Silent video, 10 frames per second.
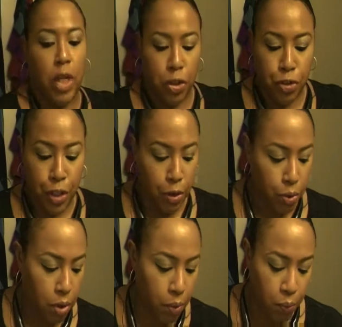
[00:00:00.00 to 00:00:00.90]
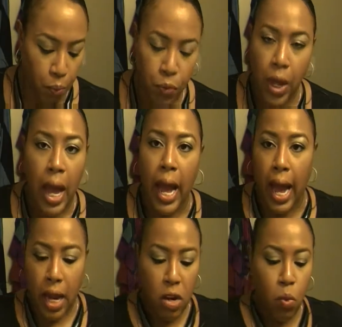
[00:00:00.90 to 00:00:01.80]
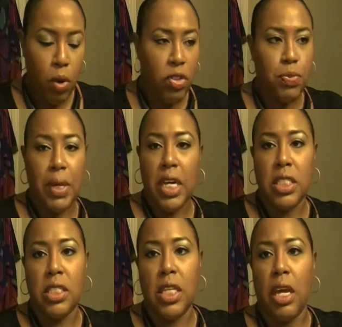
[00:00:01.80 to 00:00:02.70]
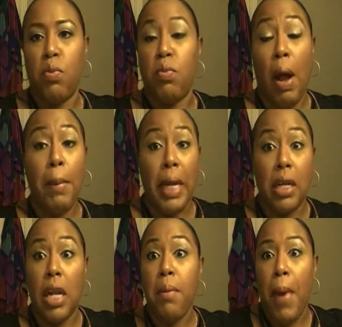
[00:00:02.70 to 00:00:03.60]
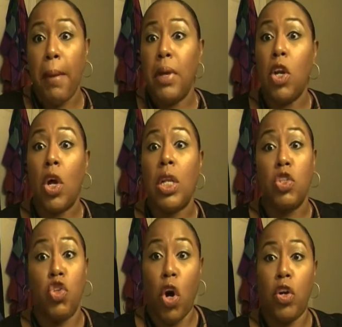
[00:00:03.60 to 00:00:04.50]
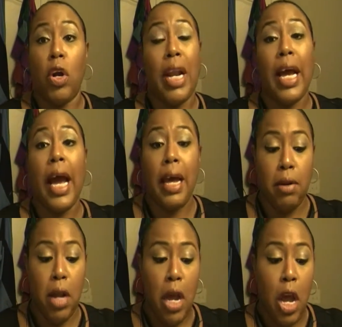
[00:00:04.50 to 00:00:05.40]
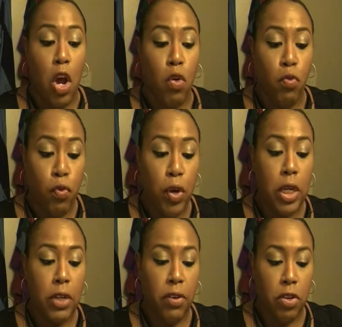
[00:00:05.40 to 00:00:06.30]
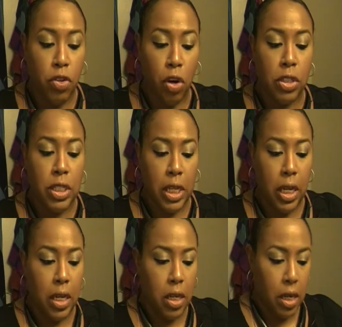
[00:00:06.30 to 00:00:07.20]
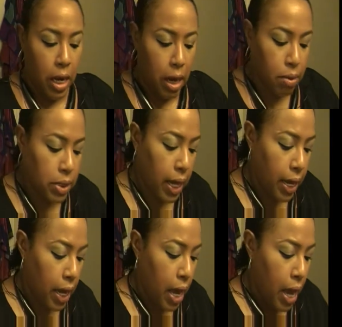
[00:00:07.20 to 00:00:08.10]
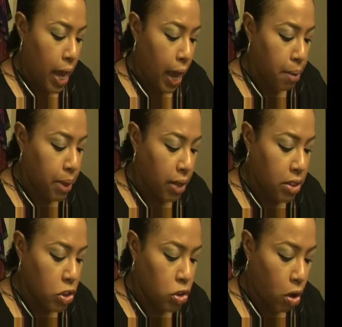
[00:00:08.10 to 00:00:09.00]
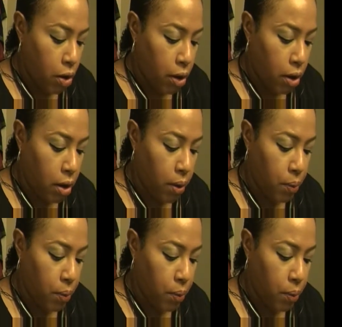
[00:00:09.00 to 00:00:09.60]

red undertone. I couldn't wear this because it made me look dark, like I had really dark skin, and I was like, I'm not this dark.